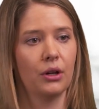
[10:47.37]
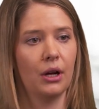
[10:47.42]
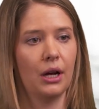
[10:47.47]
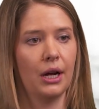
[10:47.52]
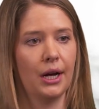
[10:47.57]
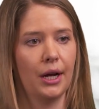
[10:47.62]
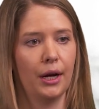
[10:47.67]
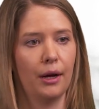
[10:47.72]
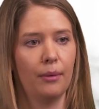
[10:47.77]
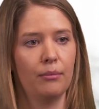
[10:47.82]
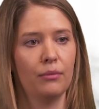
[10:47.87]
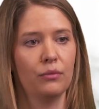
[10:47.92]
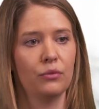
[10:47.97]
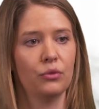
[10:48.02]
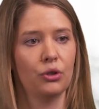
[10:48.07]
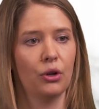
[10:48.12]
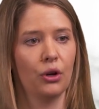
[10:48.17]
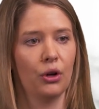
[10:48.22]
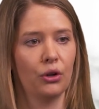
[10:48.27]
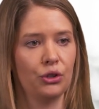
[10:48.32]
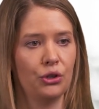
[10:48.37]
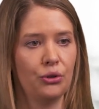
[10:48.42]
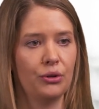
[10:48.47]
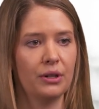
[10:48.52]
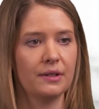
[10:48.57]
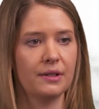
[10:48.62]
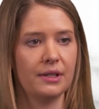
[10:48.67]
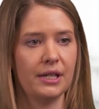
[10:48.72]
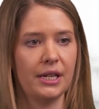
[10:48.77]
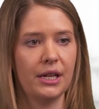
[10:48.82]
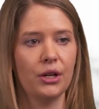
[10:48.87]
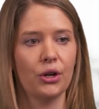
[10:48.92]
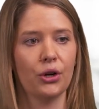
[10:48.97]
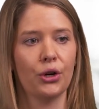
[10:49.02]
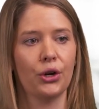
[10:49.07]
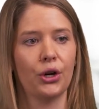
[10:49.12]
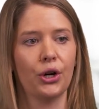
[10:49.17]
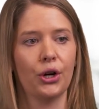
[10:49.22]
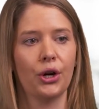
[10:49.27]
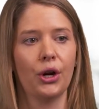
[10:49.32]
Um, you can see
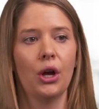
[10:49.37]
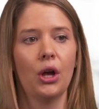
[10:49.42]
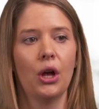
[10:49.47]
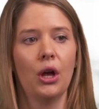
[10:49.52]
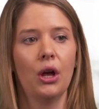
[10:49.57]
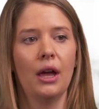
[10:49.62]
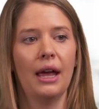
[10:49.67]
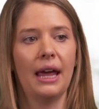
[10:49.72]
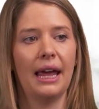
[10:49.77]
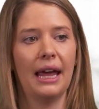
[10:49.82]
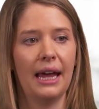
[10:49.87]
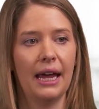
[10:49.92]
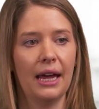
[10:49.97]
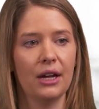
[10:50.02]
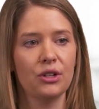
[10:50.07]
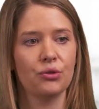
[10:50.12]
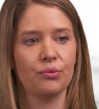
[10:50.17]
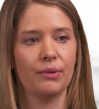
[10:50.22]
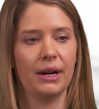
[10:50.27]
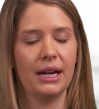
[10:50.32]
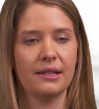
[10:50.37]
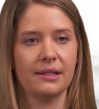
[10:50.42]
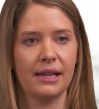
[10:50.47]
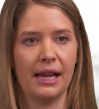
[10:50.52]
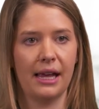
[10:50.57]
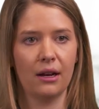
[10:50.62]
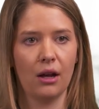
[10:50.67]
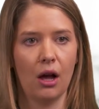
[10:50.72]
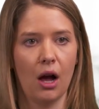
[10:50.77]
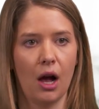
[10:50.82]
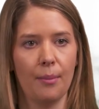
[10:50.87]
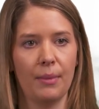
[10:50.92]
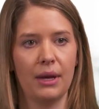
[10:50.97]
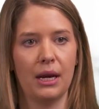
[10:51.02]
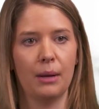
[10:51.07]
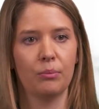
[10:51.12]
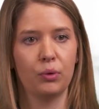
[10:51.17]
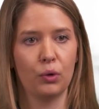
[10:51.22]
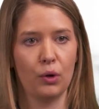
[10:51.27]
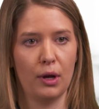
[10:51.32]
her age, race, income,
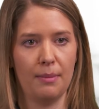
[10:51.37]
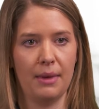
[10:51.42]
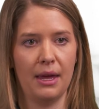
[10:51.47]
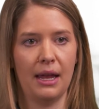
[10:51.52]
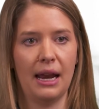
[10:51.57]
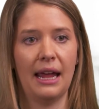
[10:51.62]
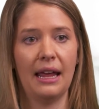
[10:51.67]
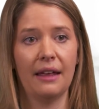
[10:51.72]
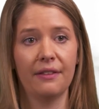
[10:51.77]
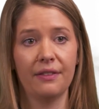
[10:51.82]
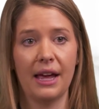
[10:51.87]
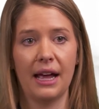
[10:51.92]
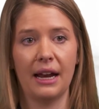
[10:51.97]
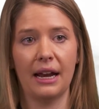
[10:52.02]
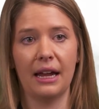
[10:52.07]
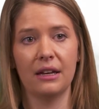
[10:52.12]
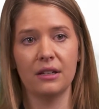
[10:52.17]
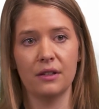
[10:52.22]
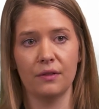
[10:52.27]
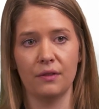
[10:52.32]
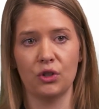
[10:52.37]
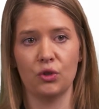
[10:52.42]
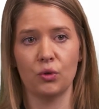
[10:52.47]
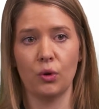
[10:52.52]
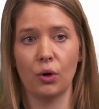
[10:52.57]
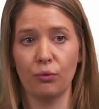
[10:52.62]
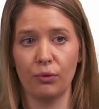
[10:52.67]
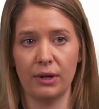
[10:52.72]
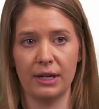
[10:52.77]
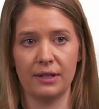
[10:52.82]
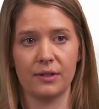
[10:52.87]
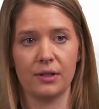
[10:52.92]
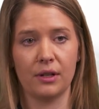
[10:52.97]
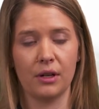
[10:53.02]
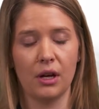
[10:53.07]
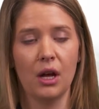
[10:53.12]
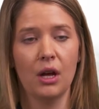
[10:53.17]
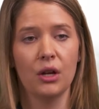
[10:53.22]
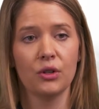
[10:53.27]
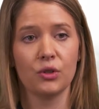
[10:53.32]
and employment, and that individual
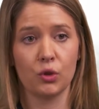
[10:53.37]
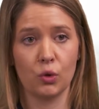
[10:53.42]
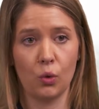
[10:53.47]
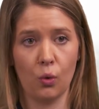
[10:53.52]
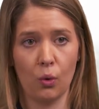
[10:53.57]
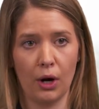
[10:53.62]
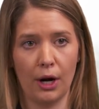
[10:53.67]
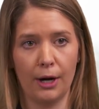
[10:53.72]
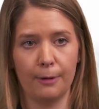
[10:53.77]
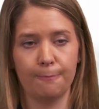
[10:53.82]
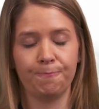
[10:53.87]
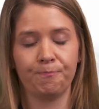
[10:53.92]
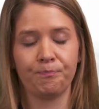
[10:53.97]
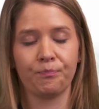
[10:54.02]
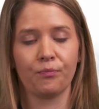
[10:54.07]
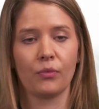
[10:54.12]
risk score.